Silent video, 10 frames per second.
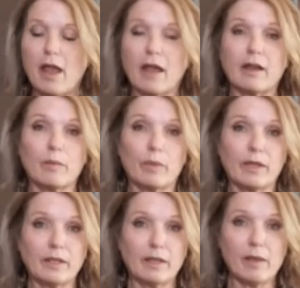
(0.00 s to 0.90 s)
and I
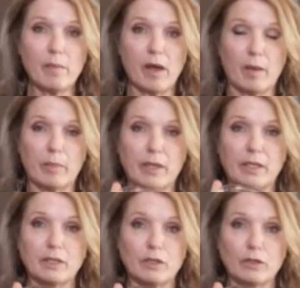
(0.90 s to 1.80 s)
blended them up
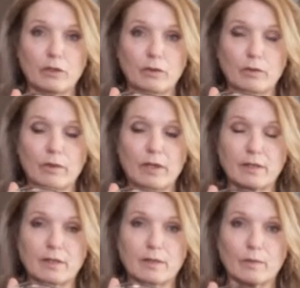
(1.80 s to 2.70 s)
into
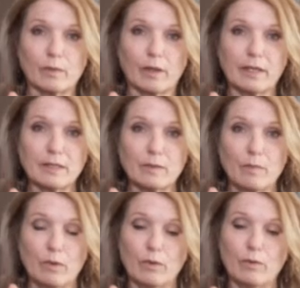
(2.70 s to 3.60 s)
this really
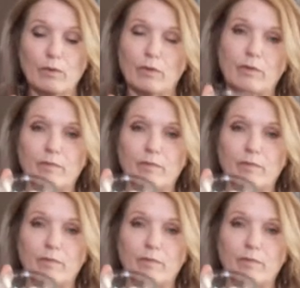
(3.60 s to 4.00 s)
smooth,